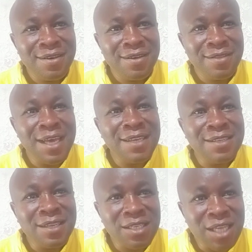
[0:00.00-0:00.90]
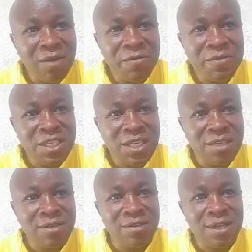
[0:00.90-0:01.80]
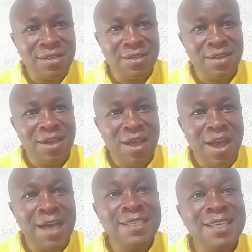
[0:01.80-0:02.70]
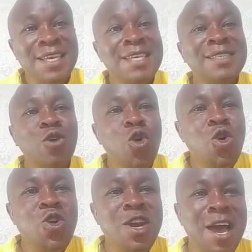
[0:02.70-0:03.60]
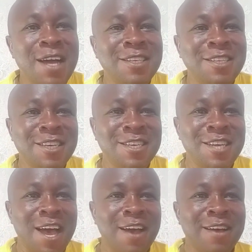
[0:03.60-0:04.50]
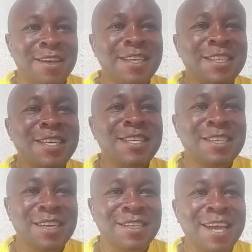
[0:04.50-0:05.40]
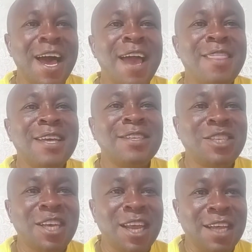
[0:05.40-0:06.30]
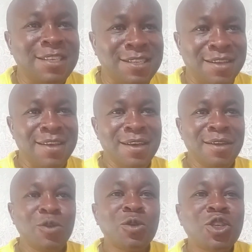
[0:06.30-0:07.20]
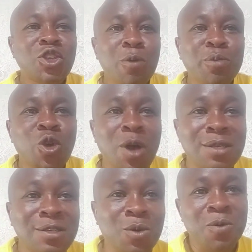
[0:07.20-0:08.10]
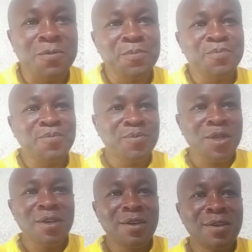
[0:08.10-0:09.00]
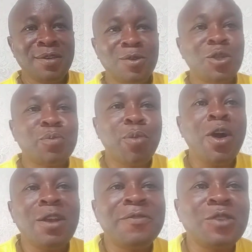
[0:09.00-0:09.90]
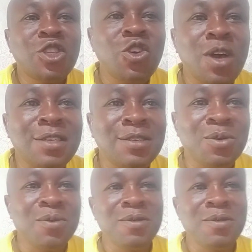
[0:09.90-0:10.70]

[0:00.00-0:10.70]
that is the selfish interest, has his own agenda, his interest, either jealousy to stop so and so, to spoil for so and so,